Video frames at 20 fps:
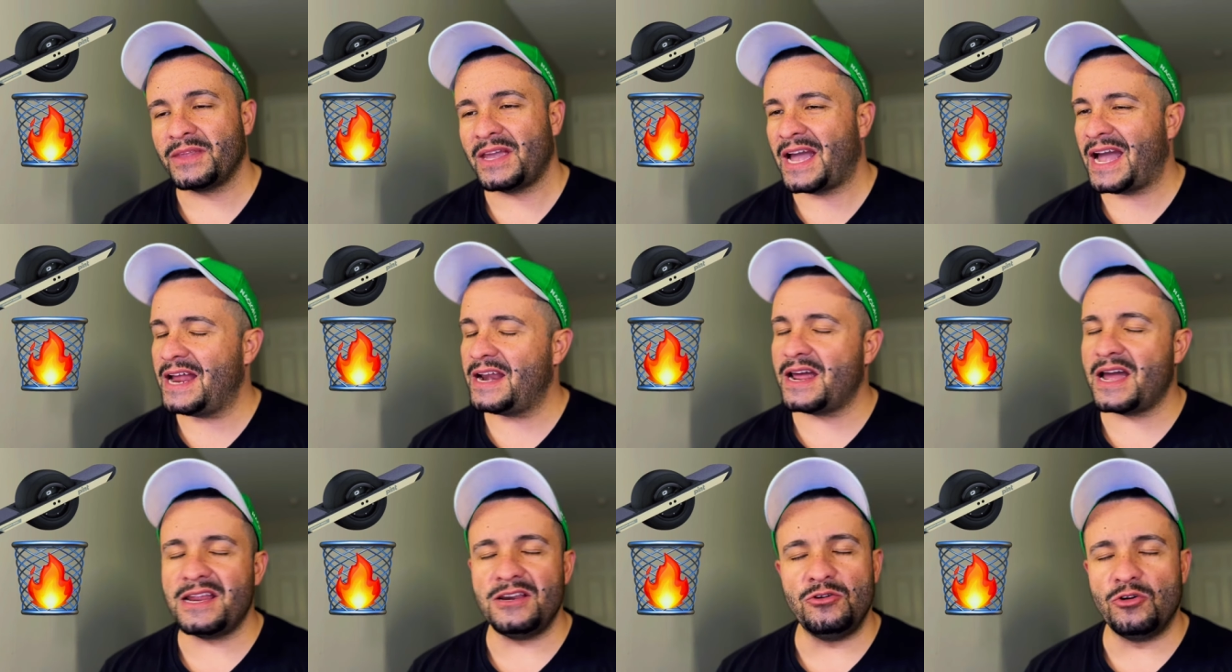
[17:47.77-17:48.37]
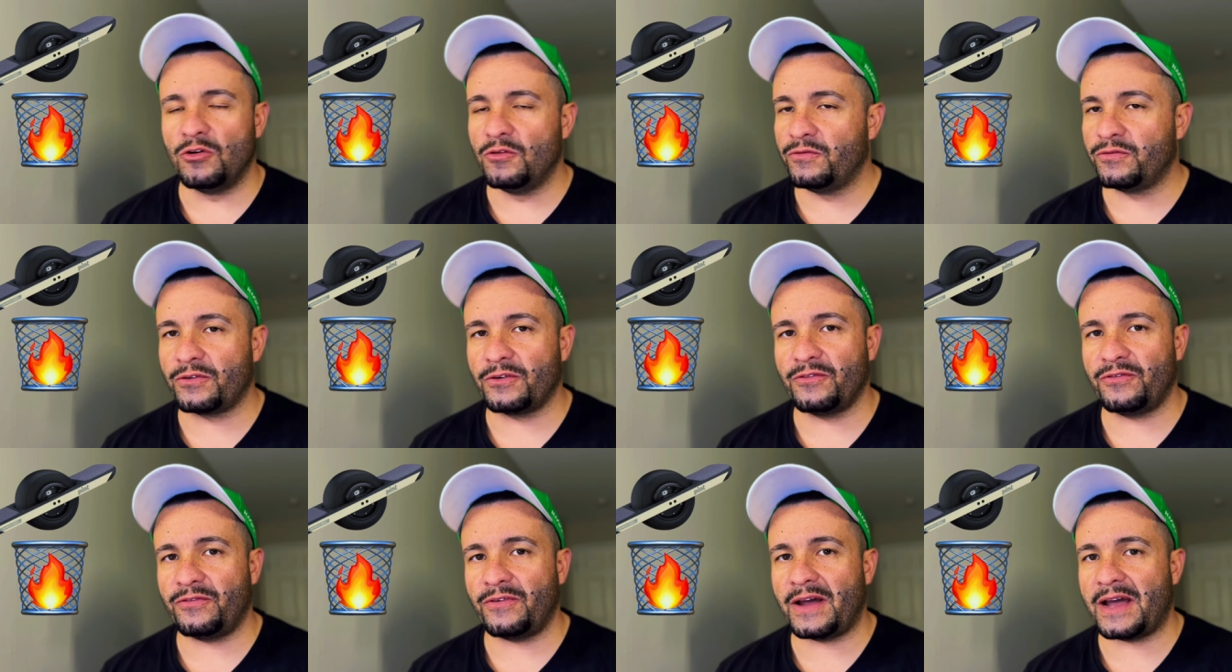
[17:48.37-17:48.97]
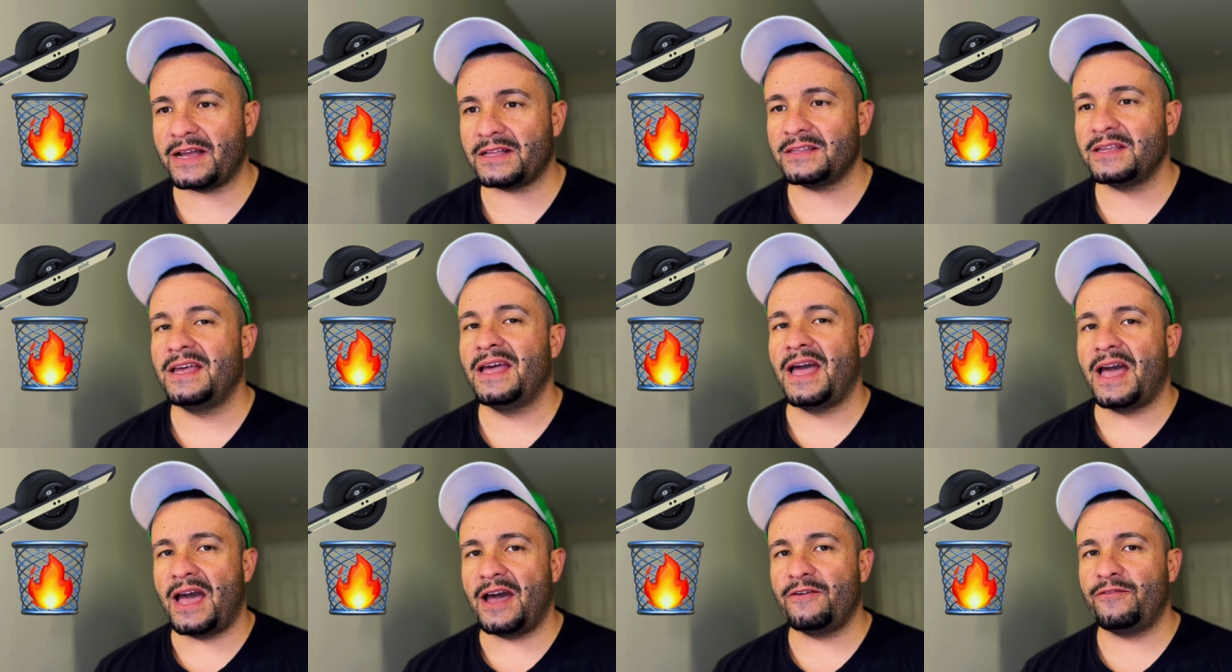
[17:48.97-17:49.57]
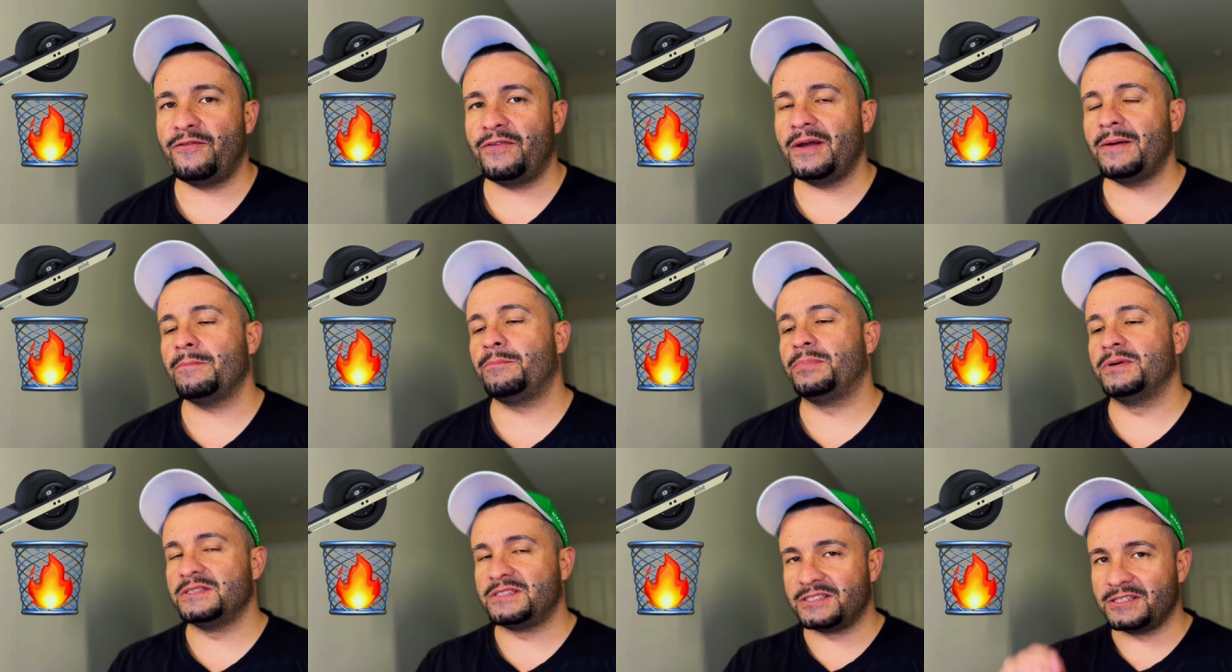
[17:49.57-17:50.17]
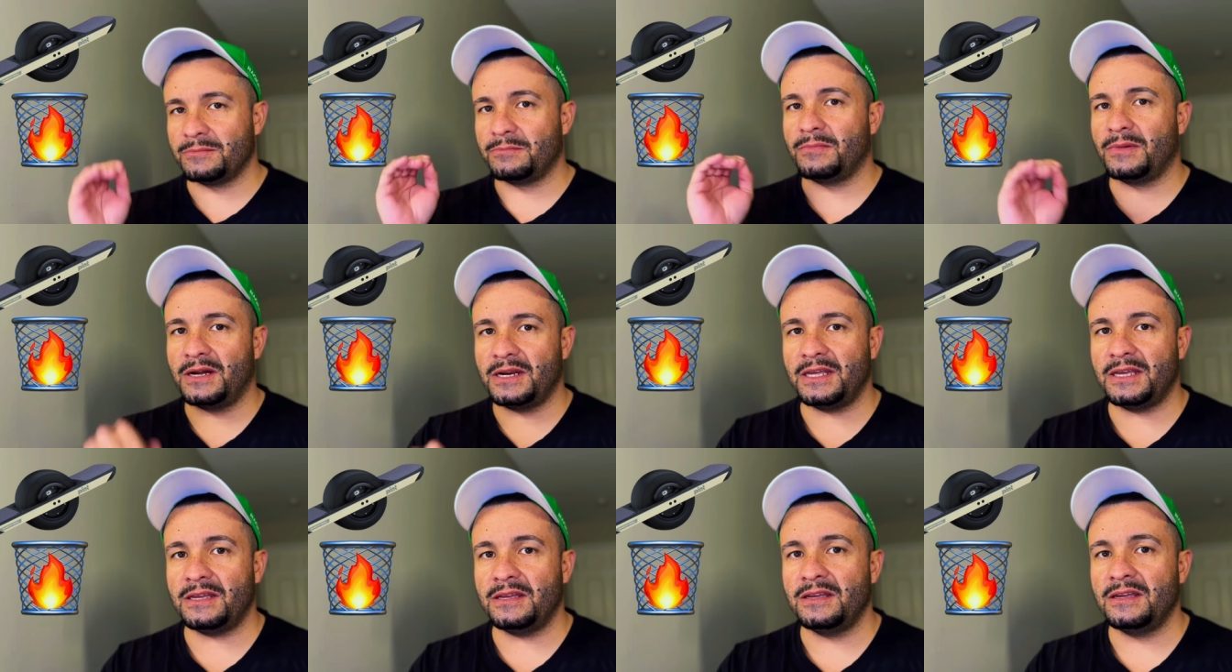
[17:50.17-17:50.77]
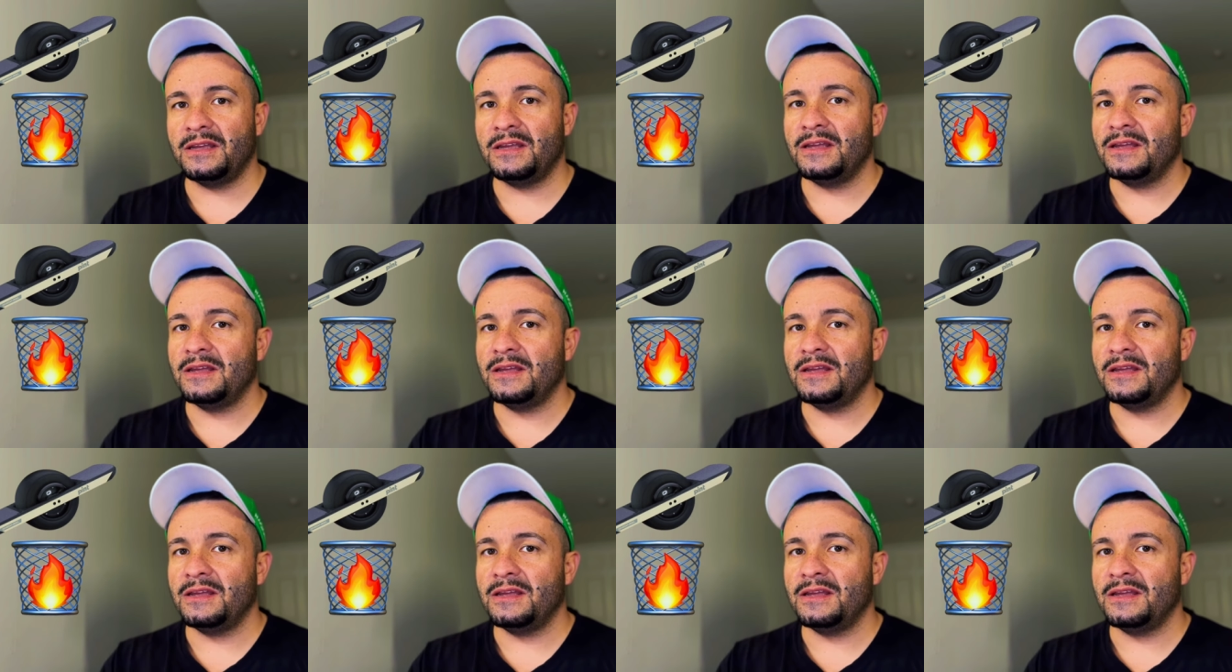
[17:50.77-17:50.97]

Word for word: And I know for a fact FM put some money.